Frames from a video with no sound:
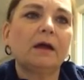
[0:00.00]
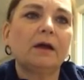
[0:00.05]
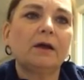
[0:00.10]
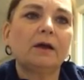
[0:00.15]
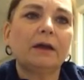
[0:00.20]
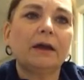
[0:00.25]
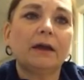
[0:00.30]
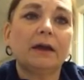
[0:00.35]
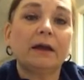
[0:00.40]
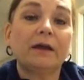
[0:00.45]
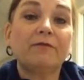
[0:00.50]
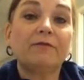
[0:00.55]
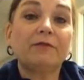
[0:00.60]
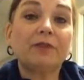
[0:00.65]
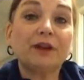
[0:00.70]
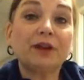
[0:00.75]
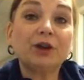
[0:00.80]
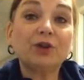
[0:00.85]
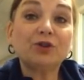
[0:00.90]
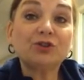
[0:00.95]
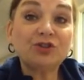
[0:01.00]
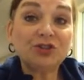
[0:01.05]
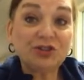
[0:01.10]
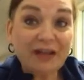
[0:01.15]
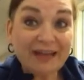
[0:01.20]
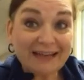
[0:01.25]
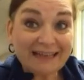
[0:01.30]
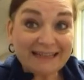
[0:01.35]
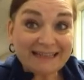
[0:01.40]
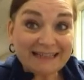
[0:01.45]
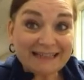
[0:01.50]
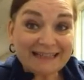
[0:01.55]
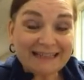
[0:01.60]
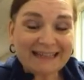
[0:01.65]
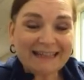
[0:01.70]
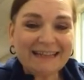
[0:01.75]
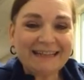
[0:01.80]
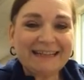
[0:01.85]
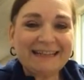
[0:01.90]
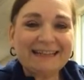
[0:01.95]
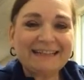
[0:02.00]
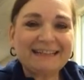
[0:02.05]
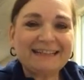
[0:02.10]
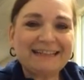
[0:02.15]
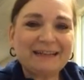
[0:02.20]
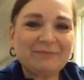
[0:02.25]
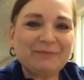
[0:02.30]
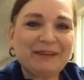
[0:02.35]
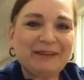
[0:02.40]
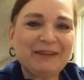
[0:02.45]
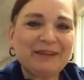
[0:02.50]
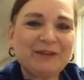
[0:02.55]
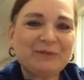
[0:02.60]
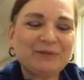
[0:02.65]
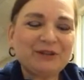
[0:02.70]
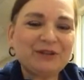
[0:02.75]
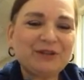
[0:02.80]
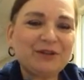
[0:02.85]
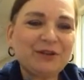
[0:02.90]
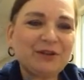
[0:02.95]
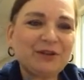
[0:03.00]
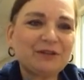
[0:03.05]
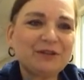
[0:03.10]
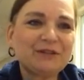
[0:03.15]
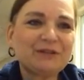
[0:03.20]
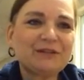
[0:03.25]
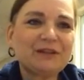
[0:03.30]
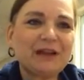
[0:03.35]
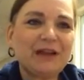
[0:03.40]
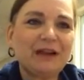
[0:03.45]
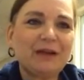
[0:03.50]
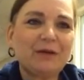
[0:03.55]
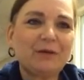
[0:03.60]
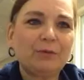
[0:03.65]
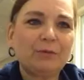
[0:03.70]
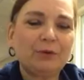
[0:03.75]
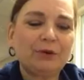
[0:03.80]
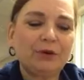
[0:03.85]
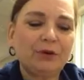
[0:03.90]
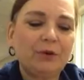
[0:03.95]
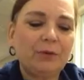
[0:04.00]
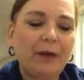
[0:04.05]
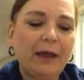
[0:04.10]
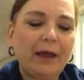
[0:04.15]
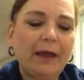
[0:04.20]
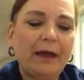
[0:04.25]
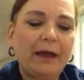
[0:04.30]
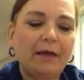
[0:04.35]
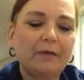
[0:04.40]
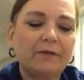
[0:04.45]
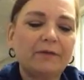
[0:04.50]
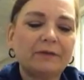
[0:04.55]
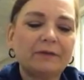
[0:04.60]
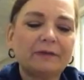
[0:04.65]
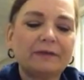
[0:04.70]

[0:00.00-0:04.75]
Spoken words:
Okay, a flail chest is something that results when you have